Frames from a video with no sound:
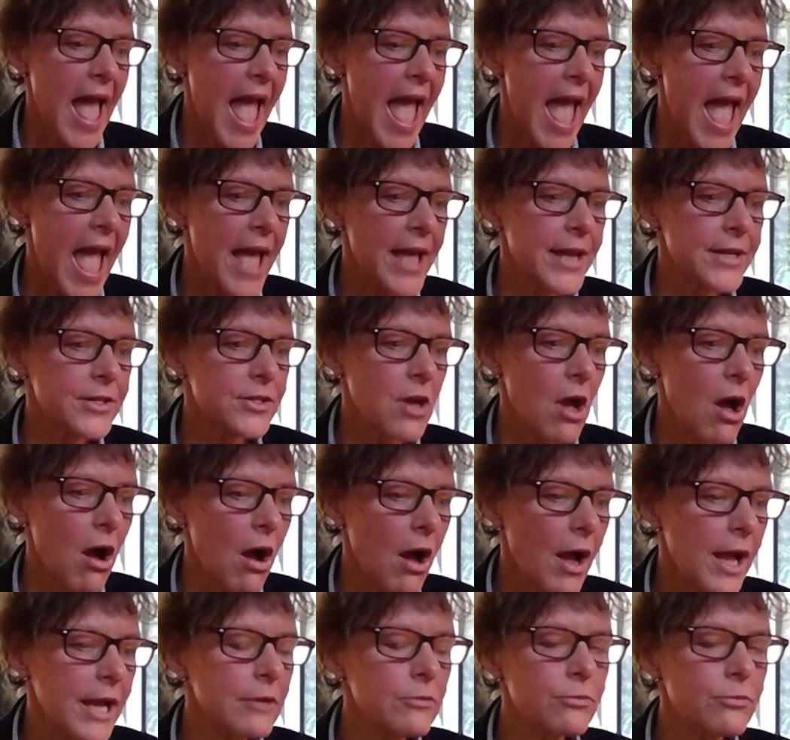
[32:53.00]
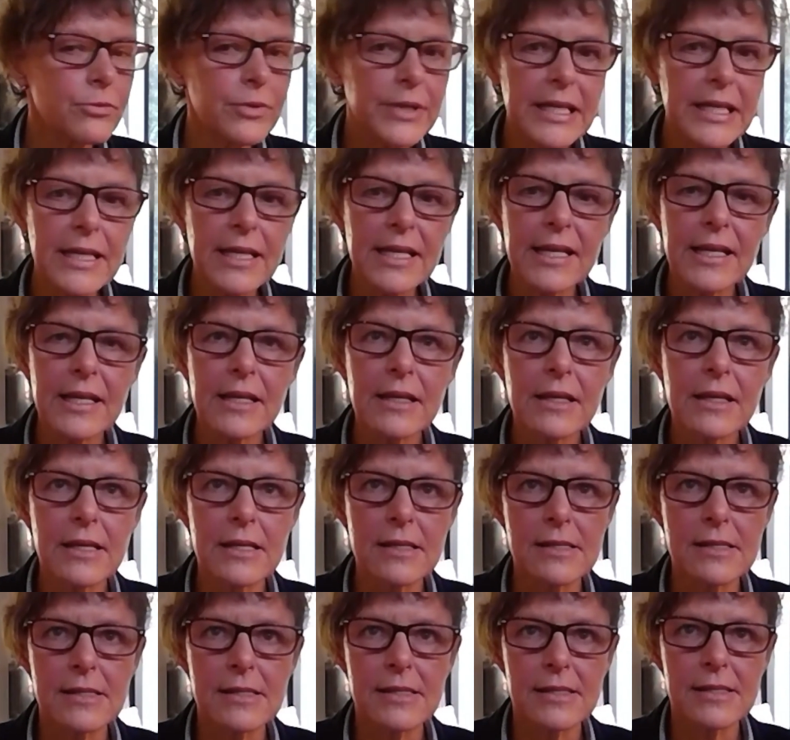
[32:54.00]
And I really
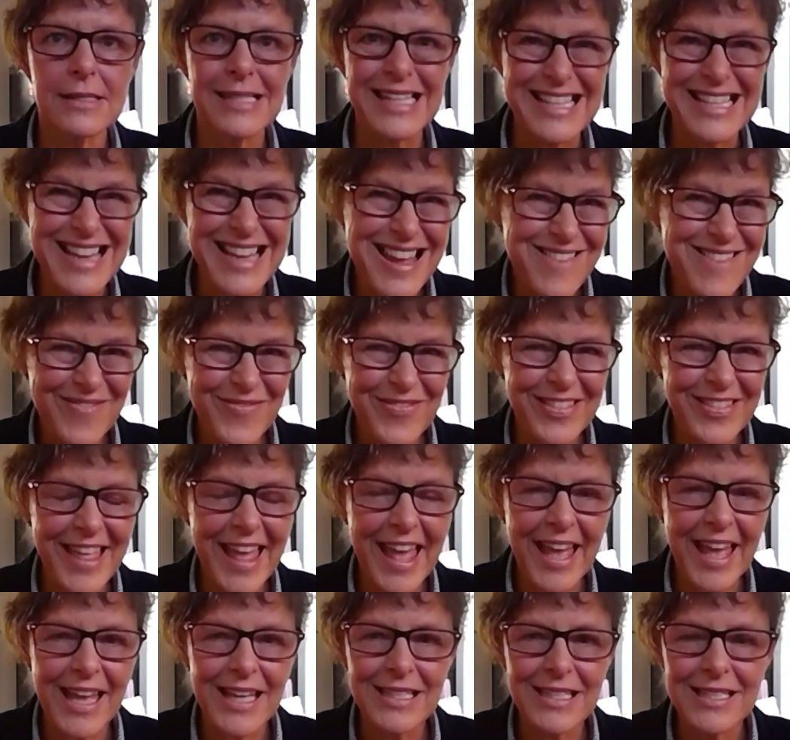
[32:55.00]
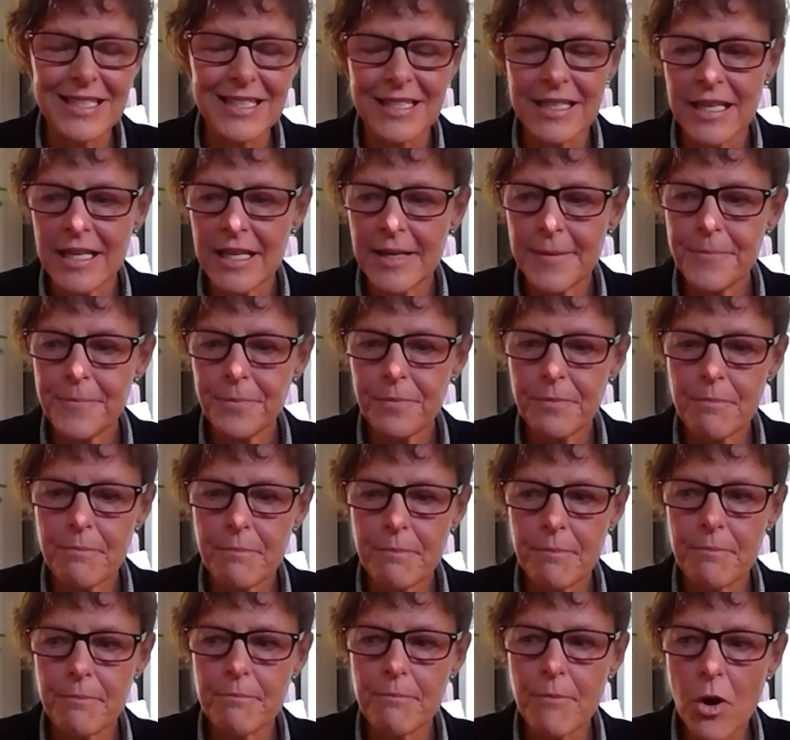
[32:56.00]
consider that
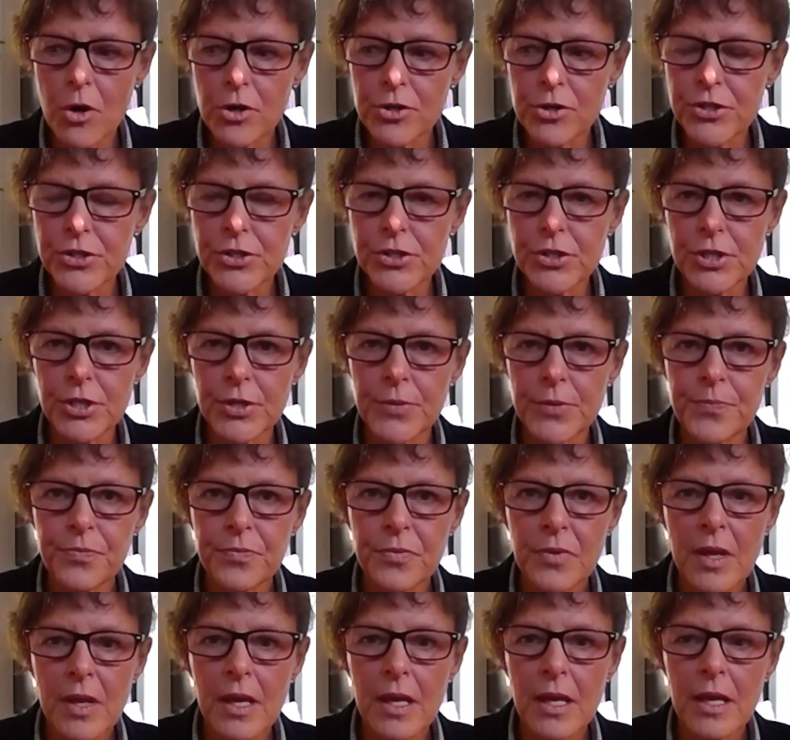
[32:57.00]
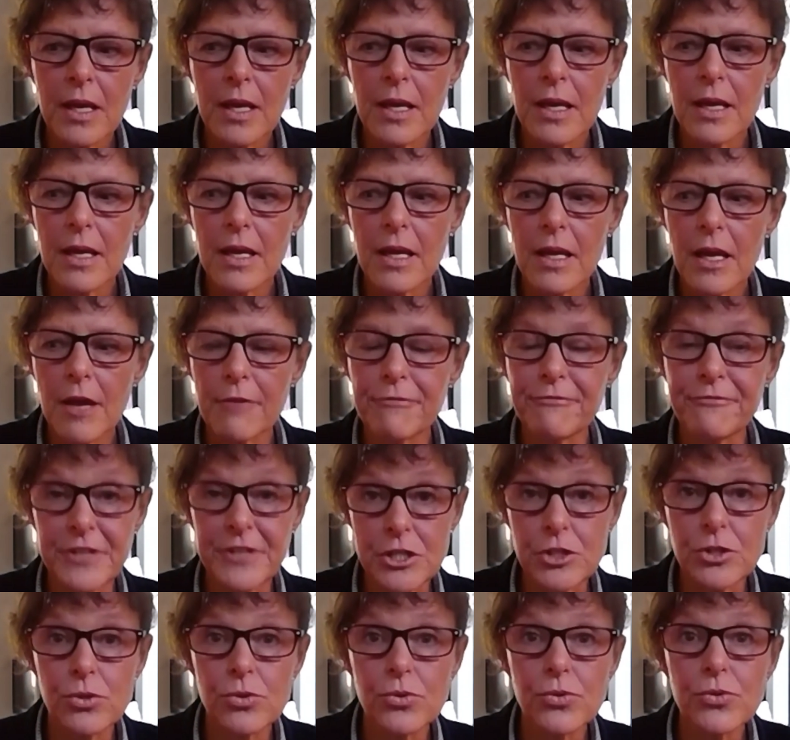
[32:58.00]
most
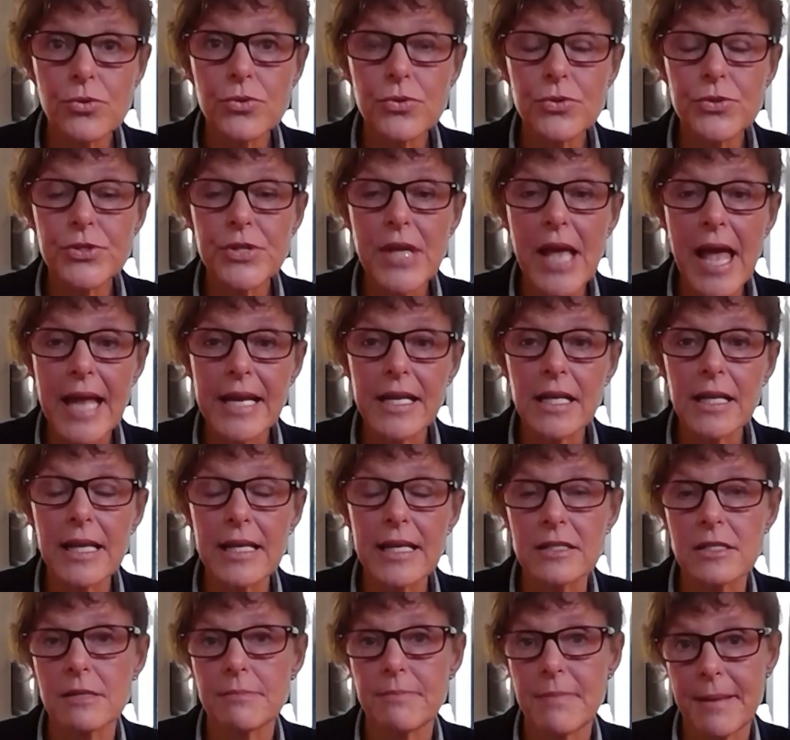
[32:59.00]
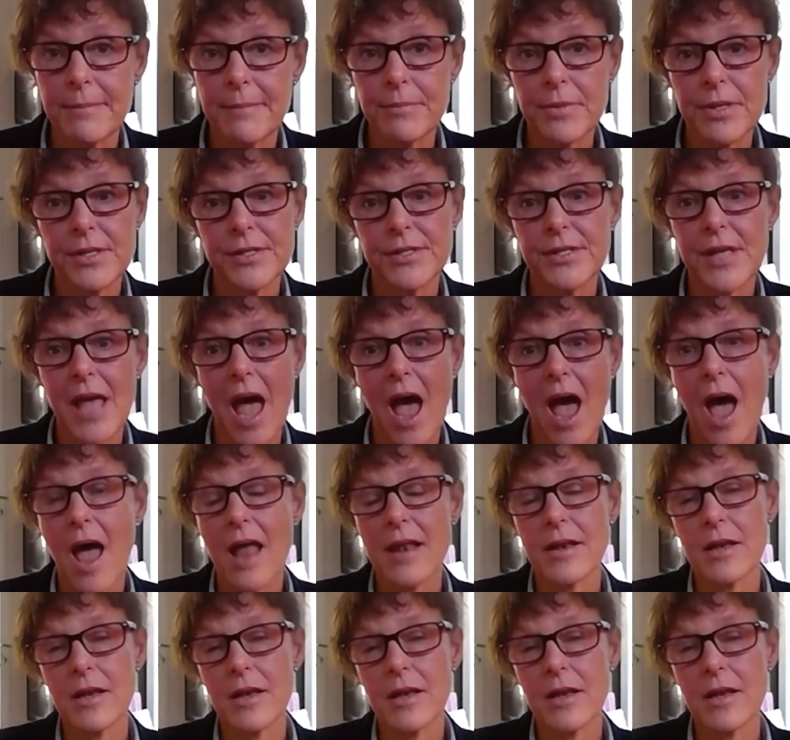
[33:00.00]
officials and elected members aren't